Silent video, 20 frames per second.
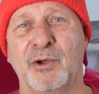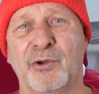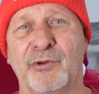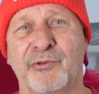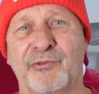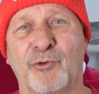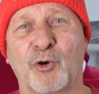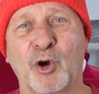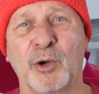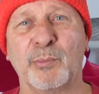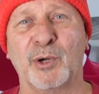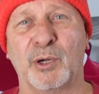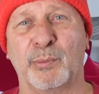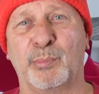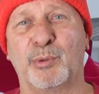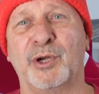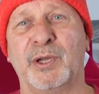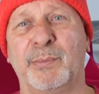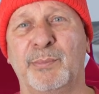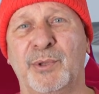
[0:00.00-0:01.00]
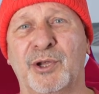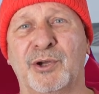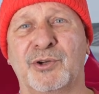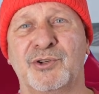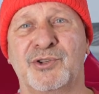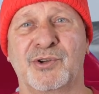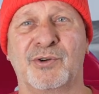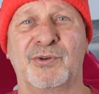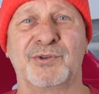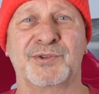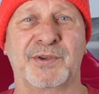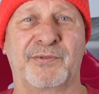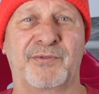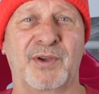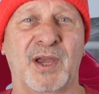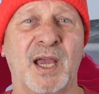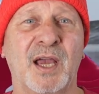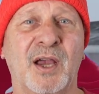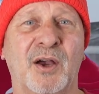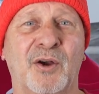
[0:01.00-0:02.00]
Former Premier Joseph
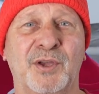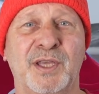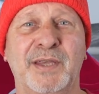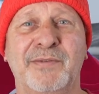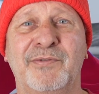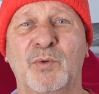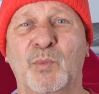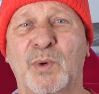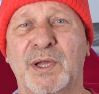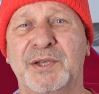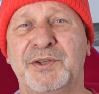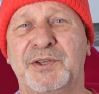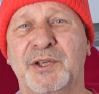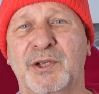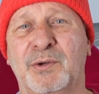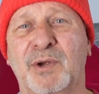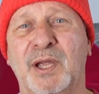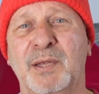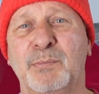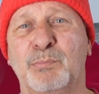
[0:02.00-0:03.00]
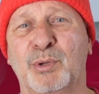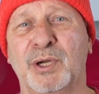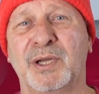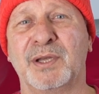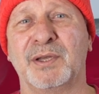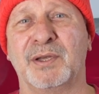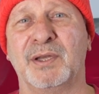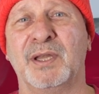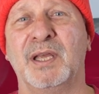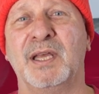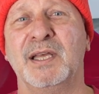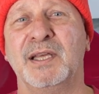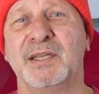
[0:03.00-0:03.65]
Howe even went to Great Britain